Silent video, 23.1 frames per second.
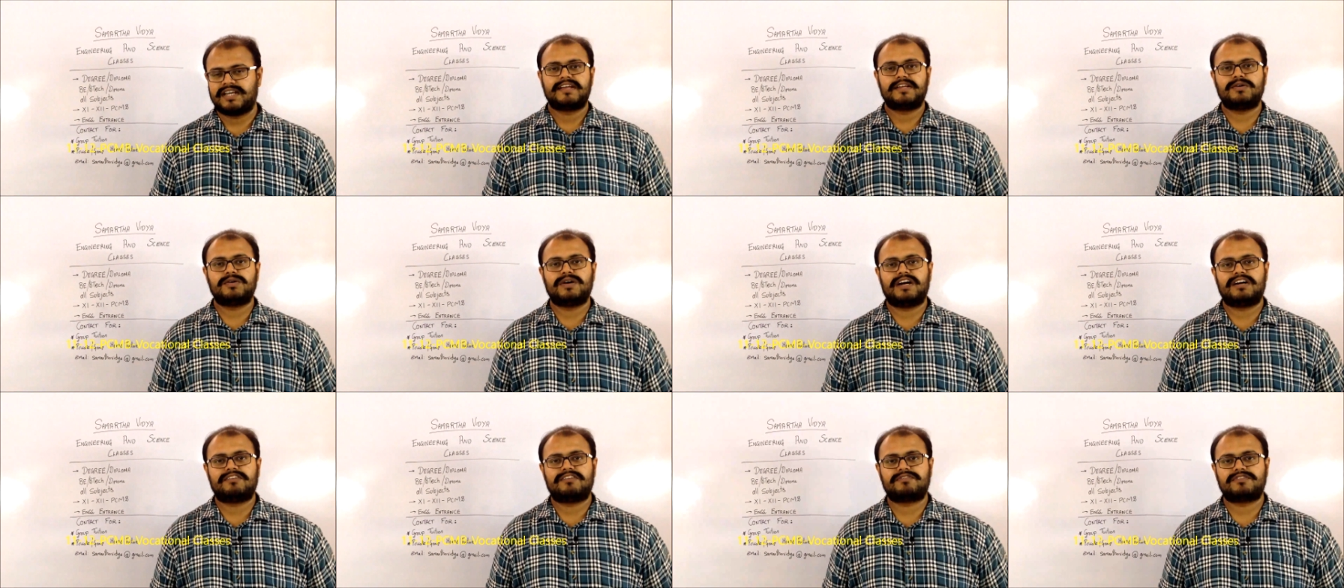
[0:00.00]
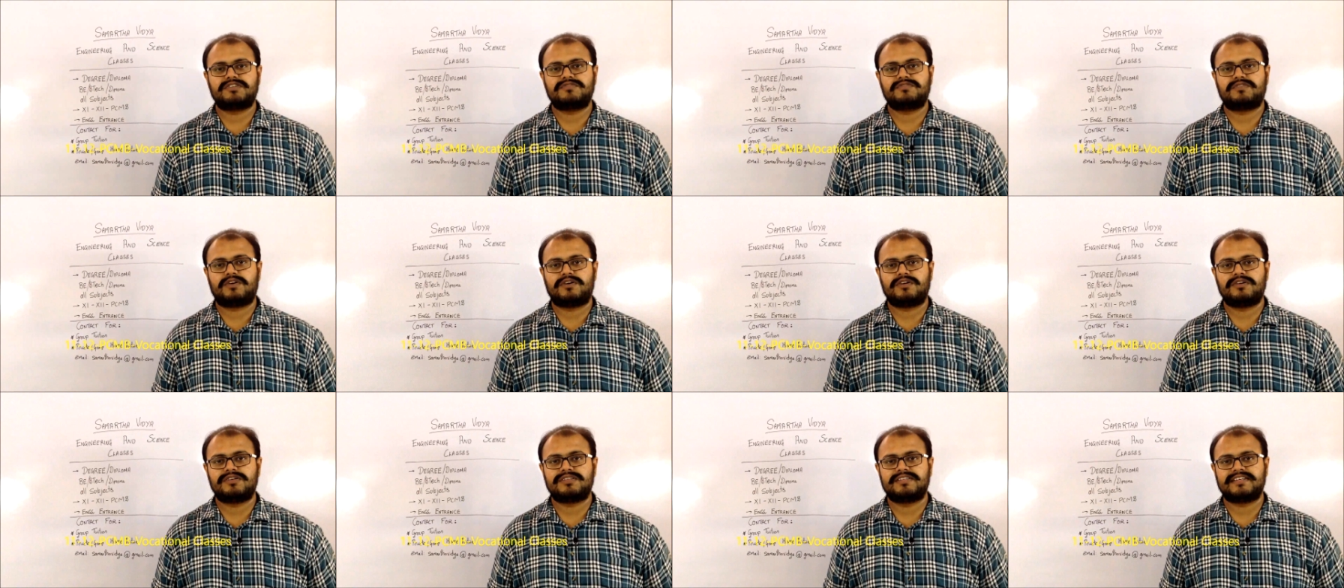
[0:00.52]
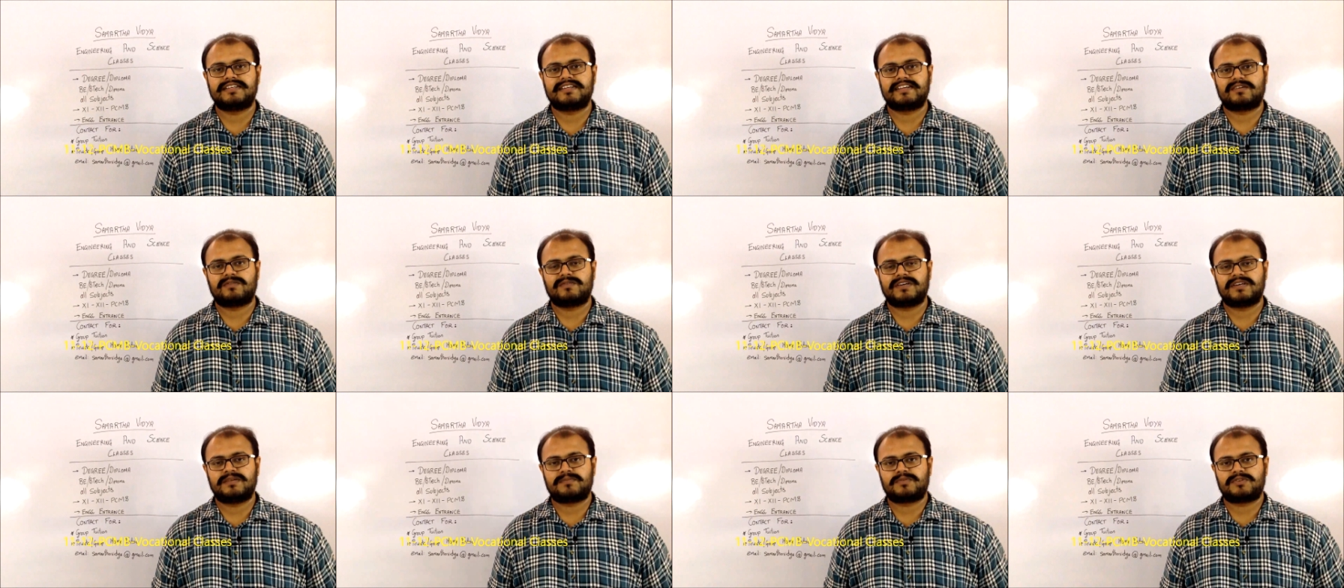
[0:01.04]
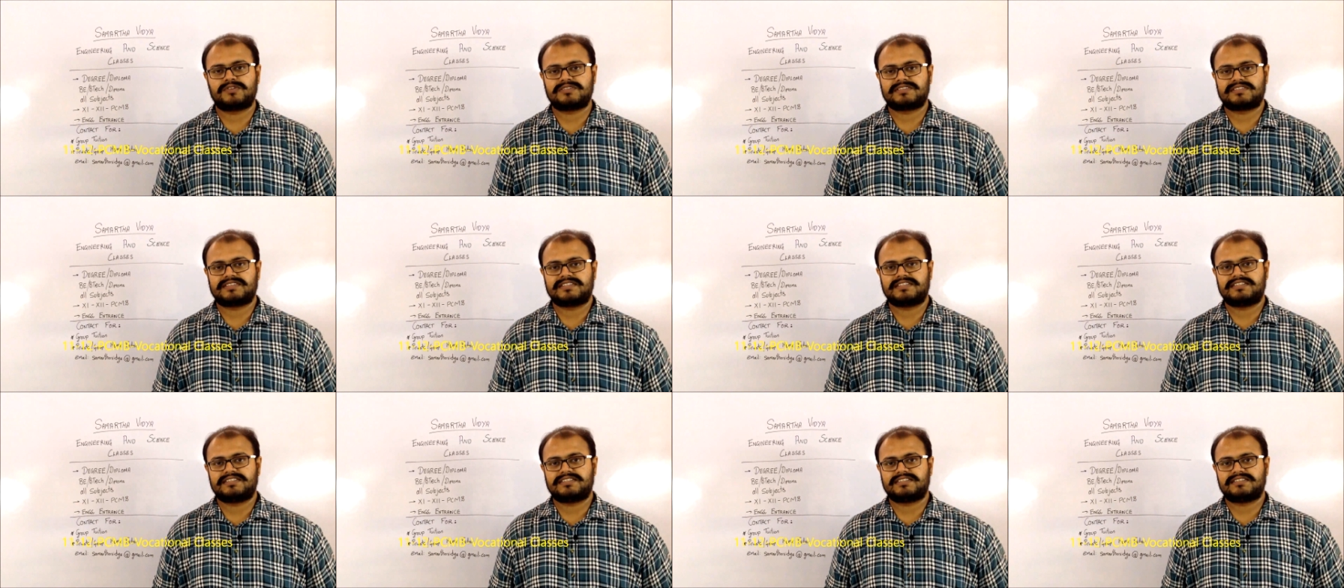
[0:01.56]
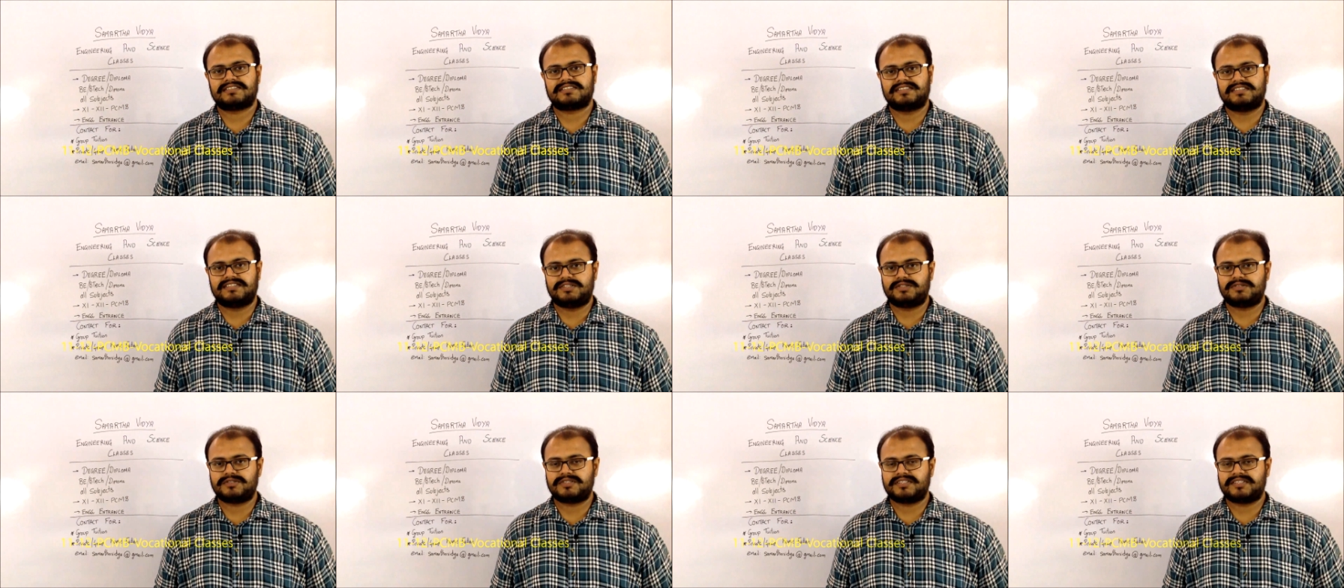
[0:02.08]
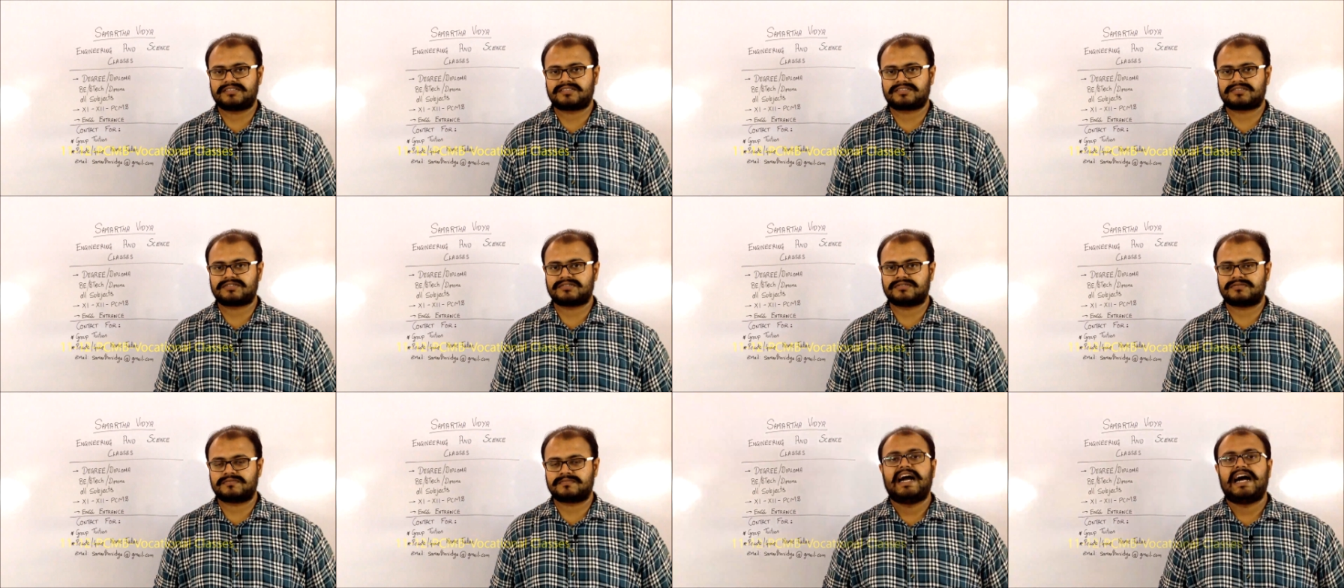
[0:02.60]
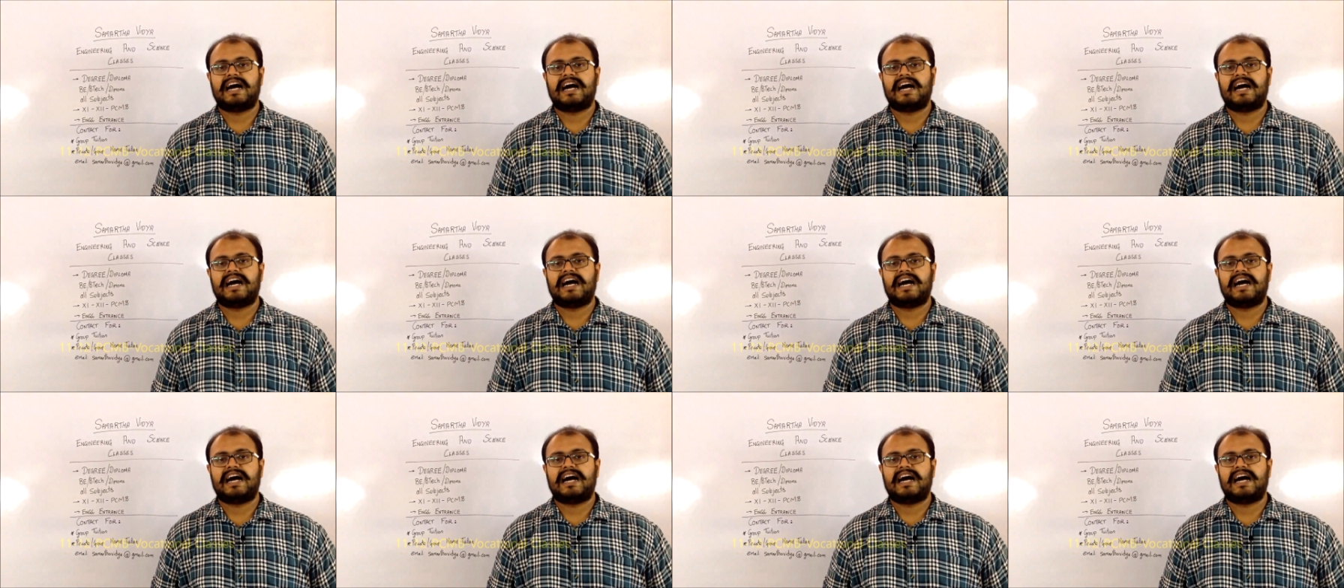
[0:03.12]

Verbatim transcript: You have to follow the required procedures in doing so.